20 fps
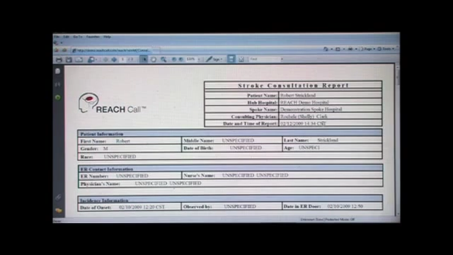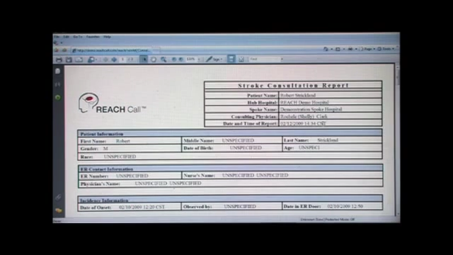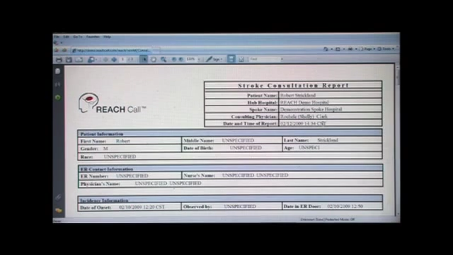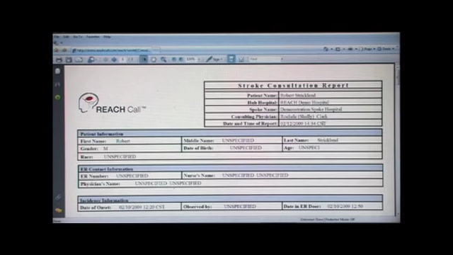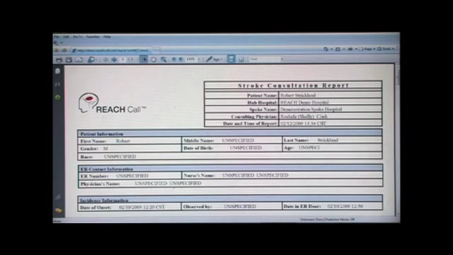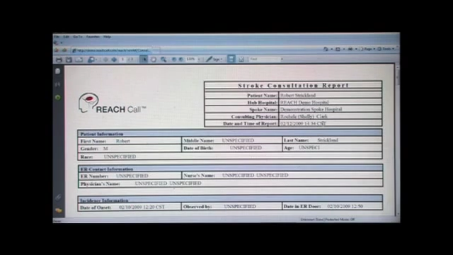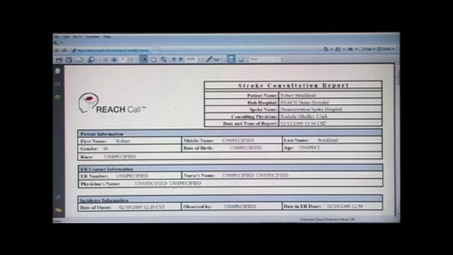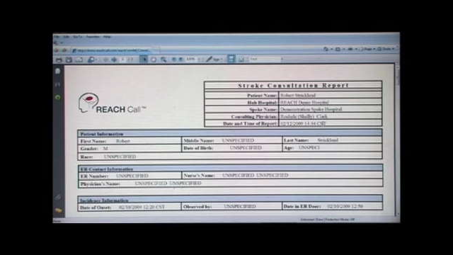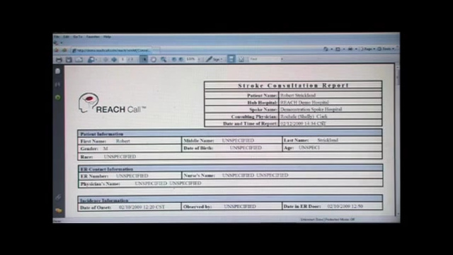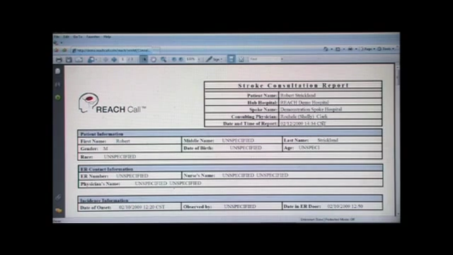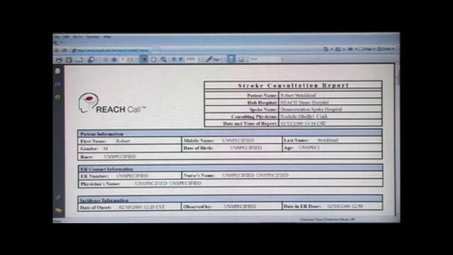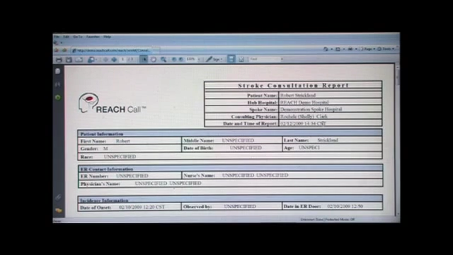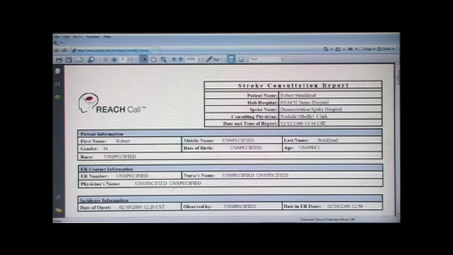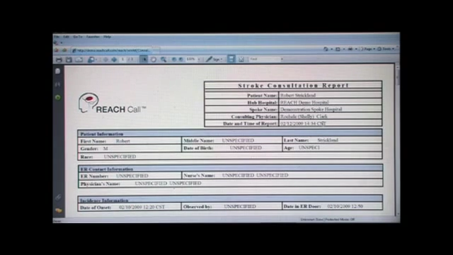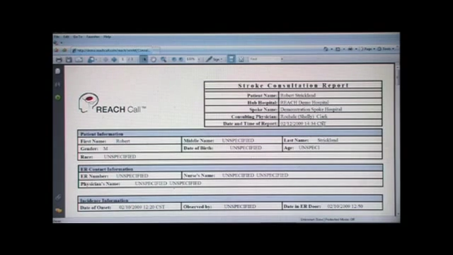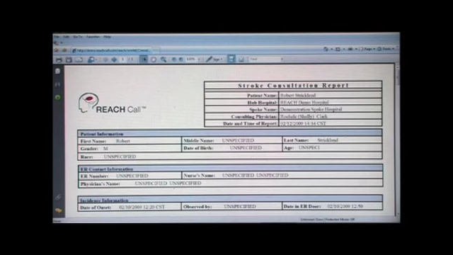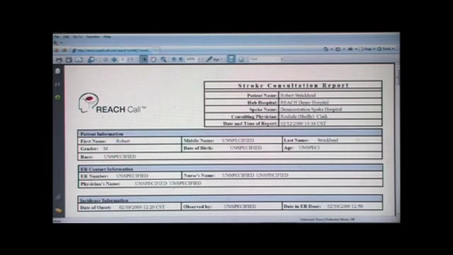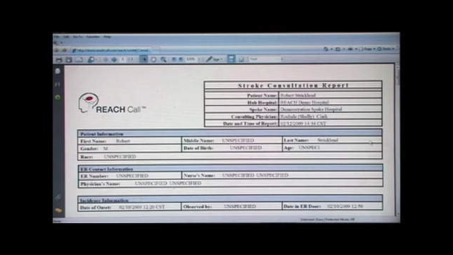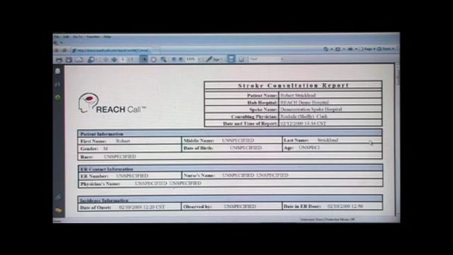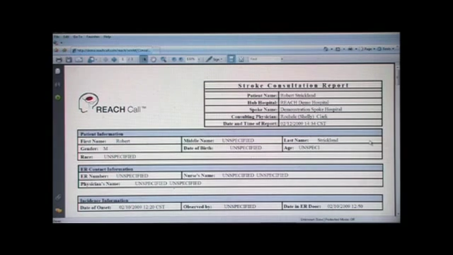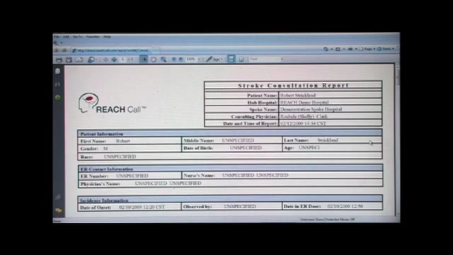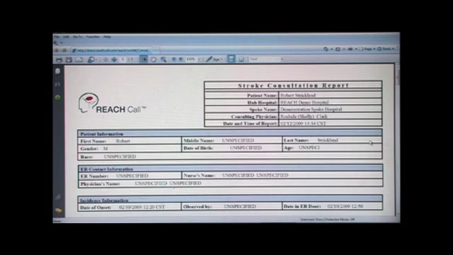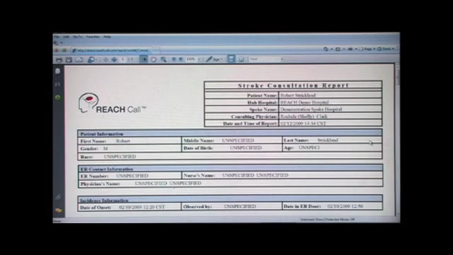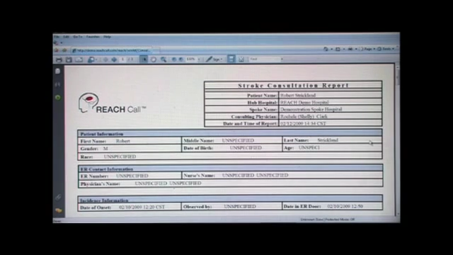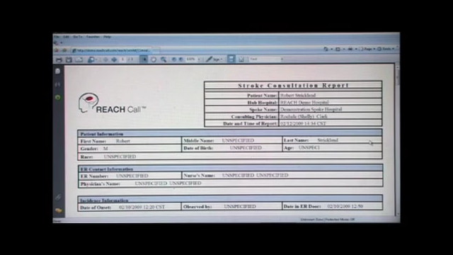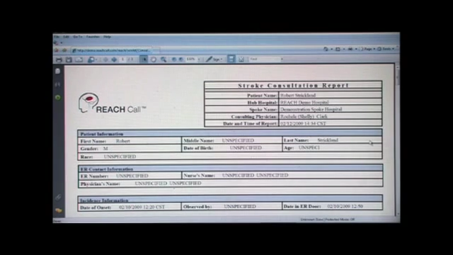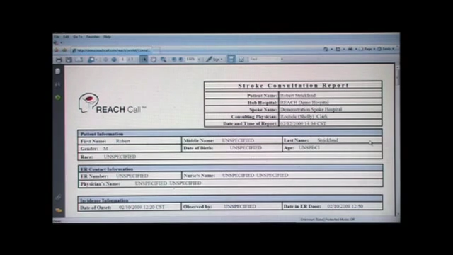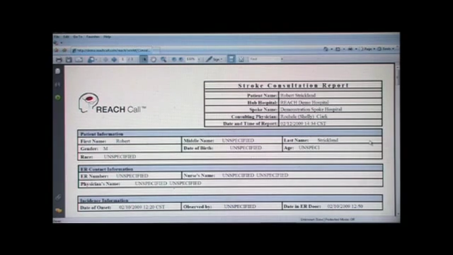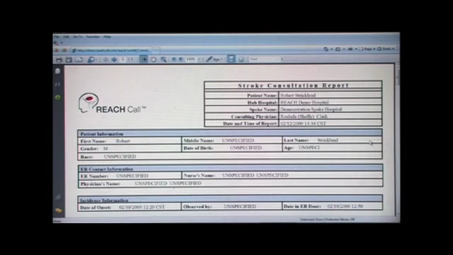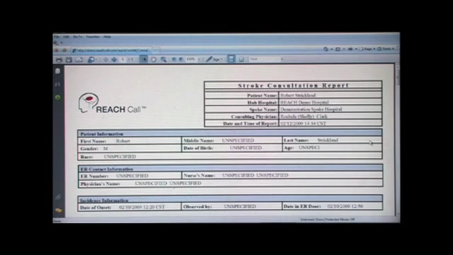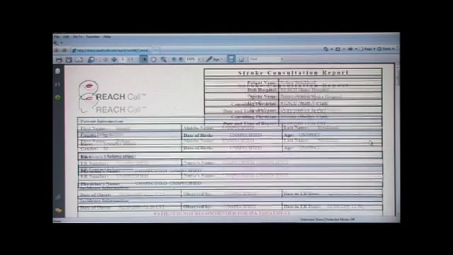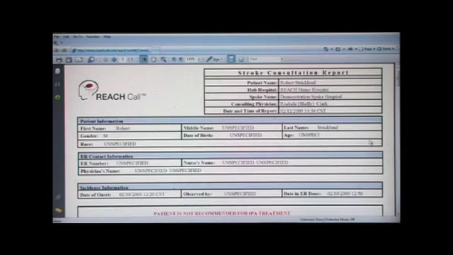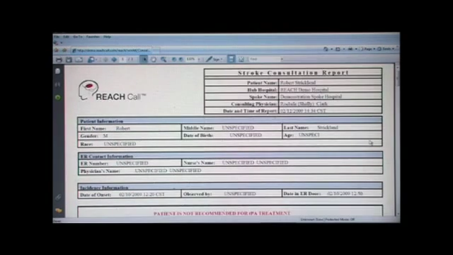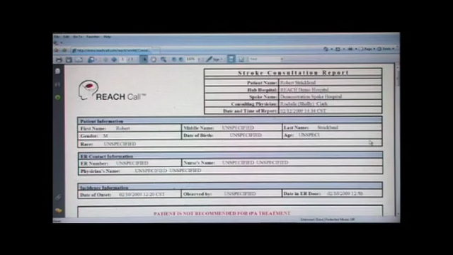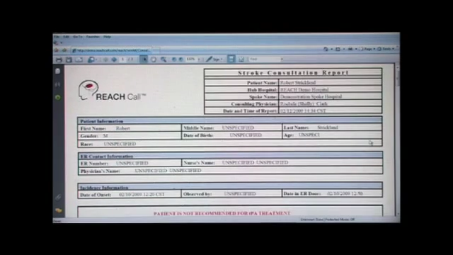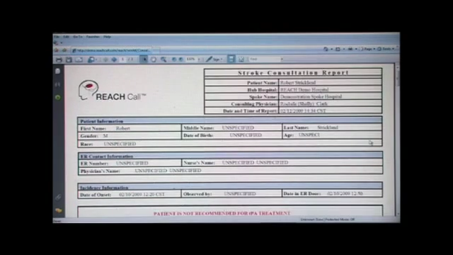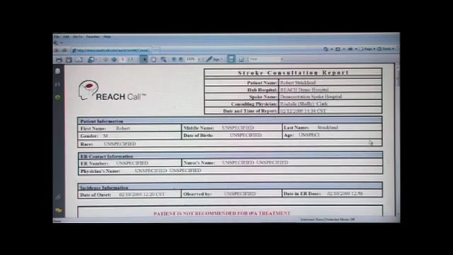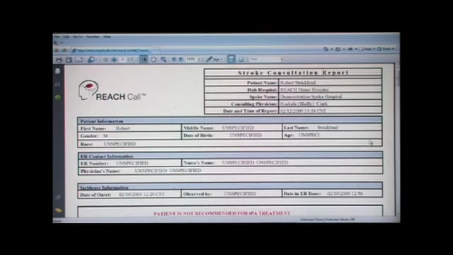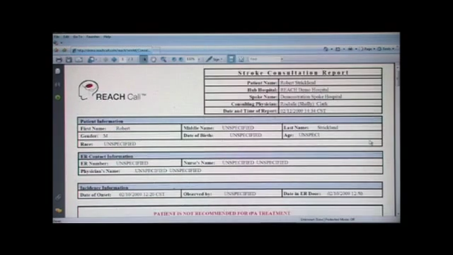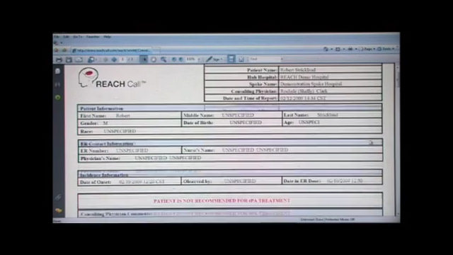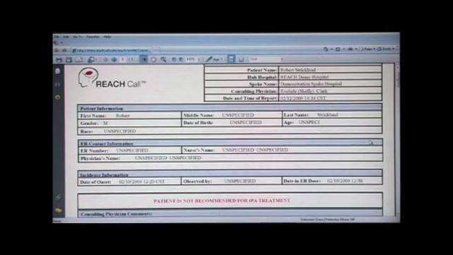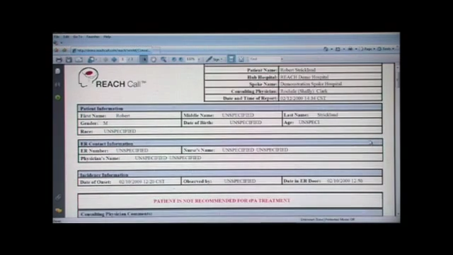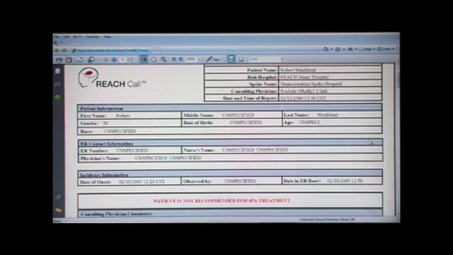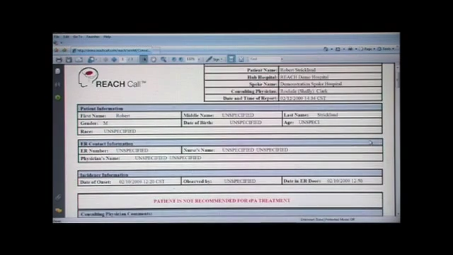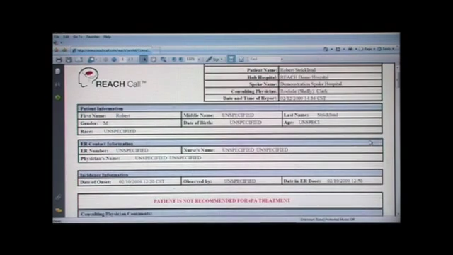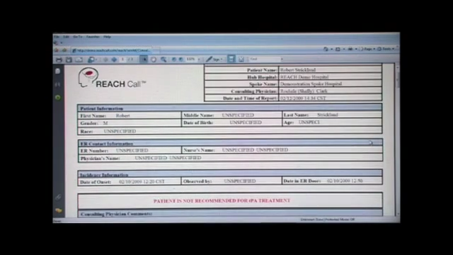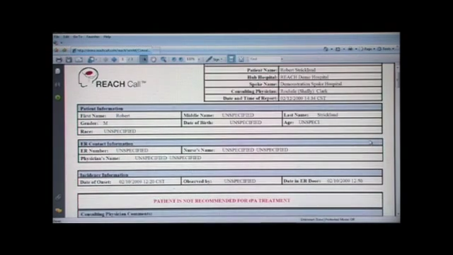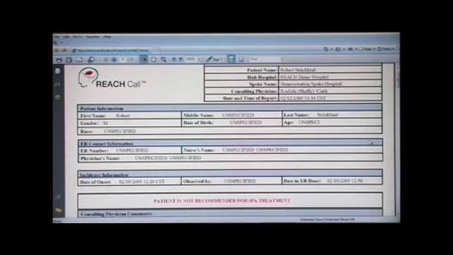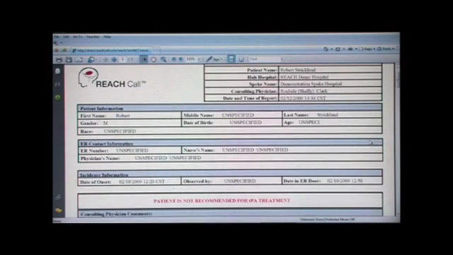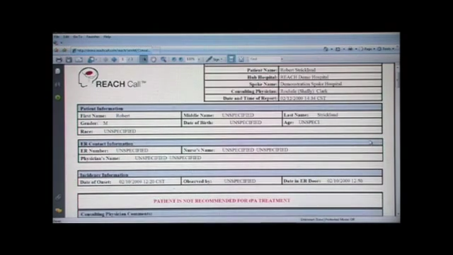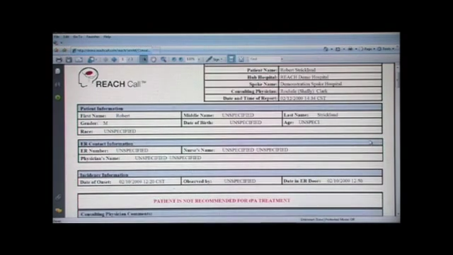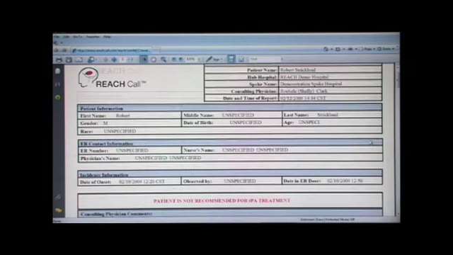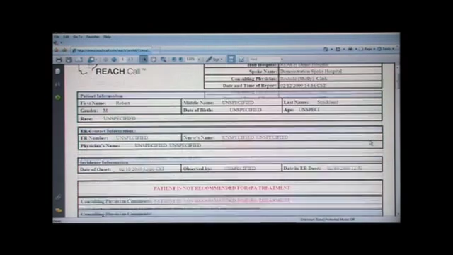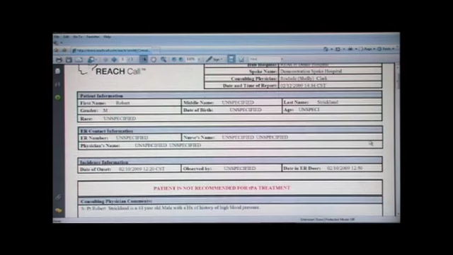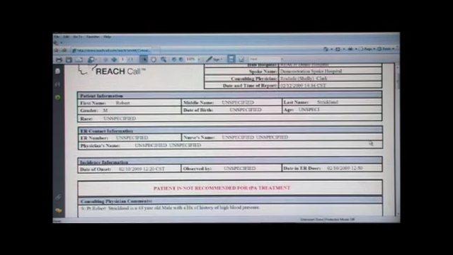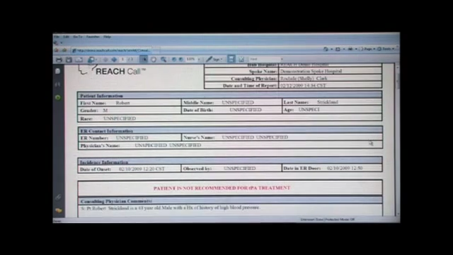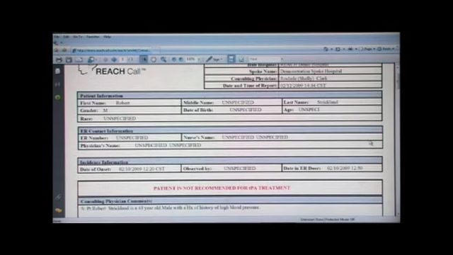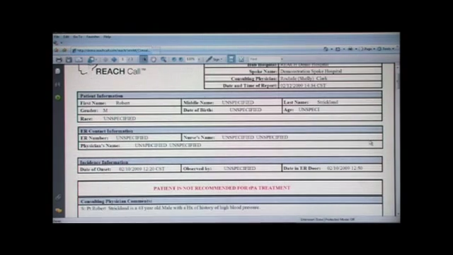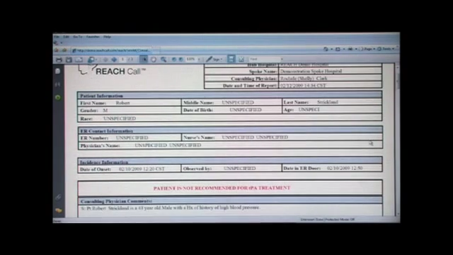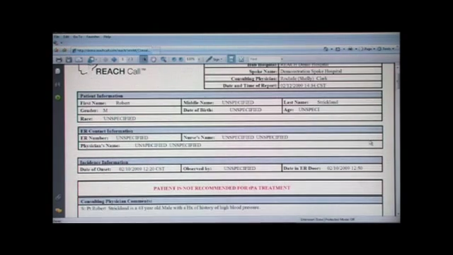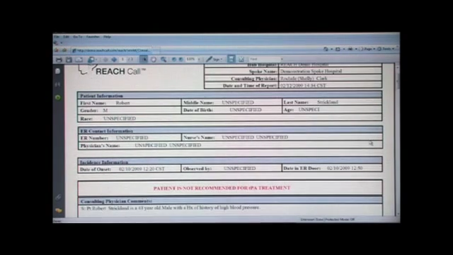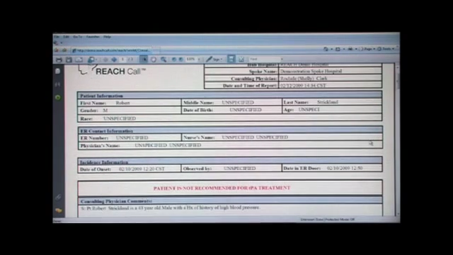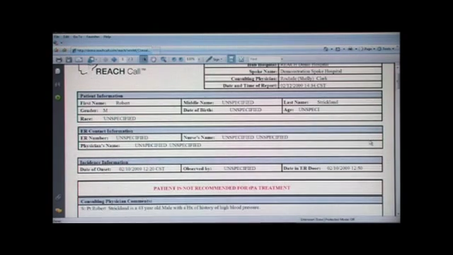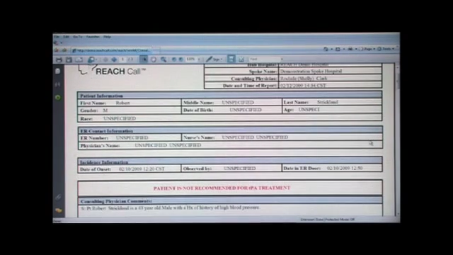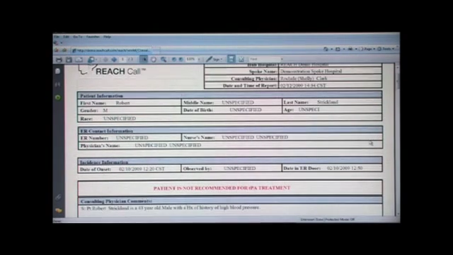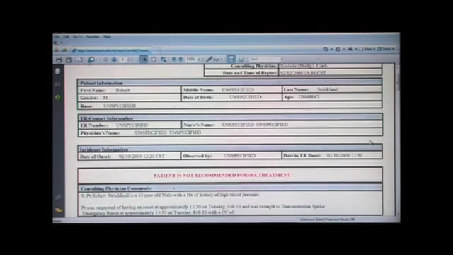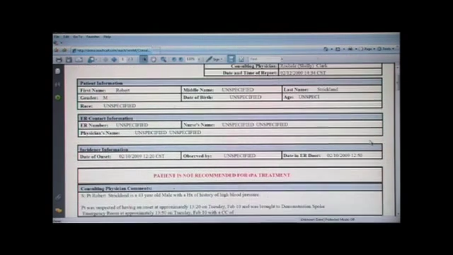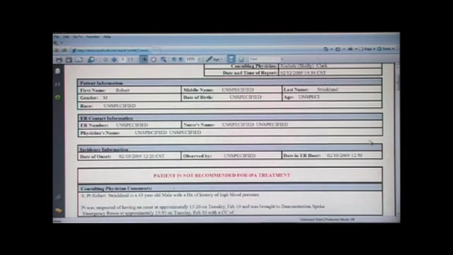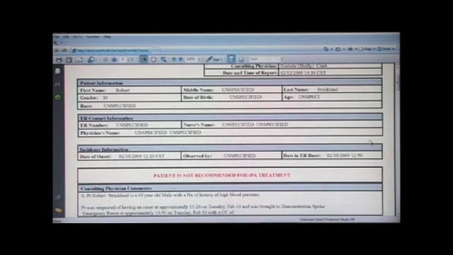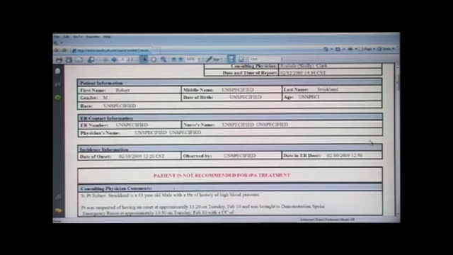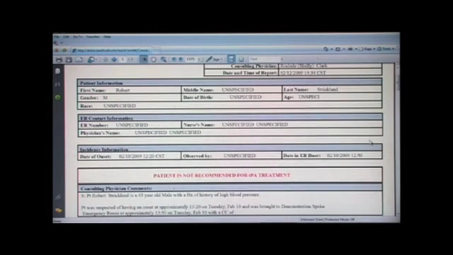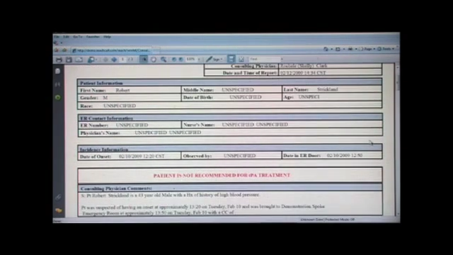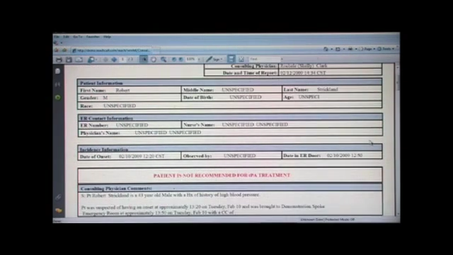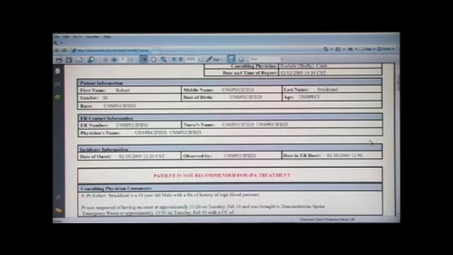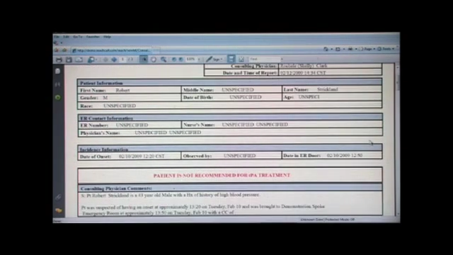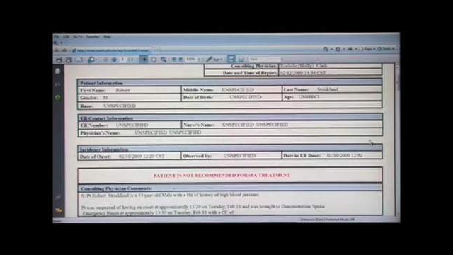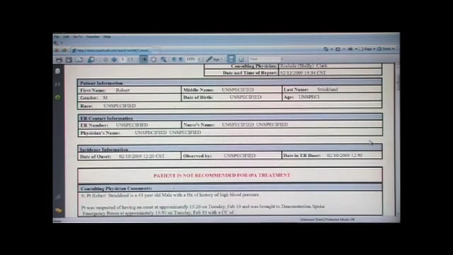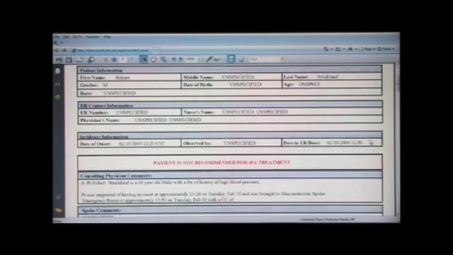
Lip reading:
(no speaker visible)